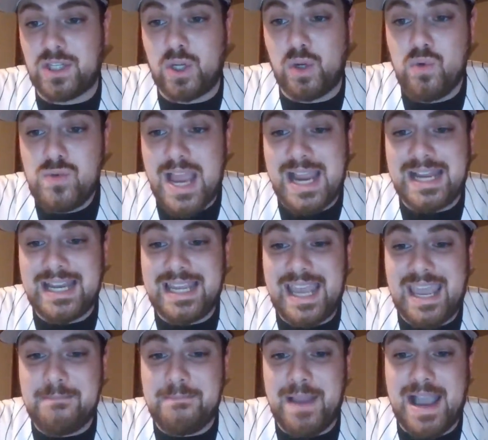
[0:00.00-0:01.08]

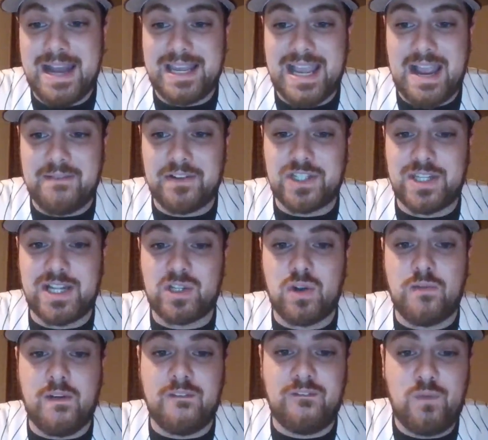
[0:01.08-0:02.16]
298 batting average, and that's
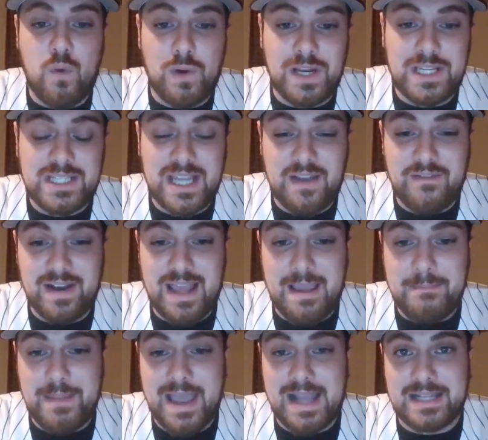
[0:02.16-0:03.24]
over 47
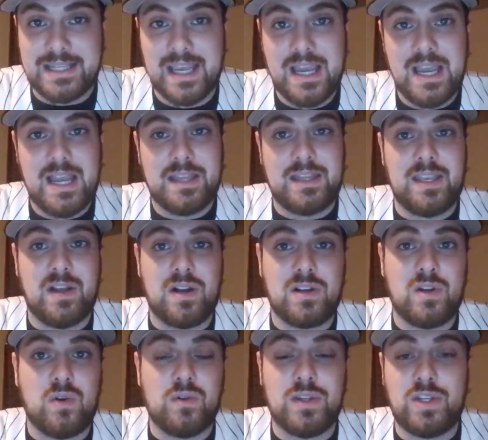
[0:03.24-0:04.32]
at-bats. The
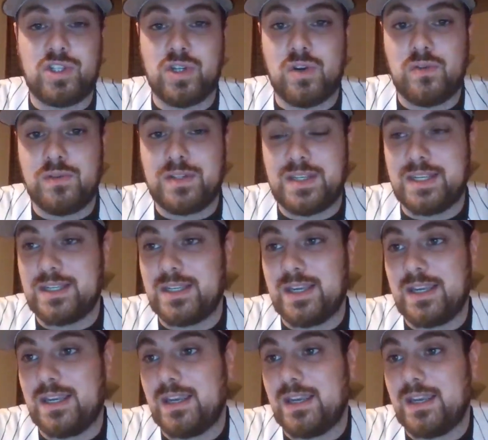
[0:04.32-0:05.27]
young Nolan Jones is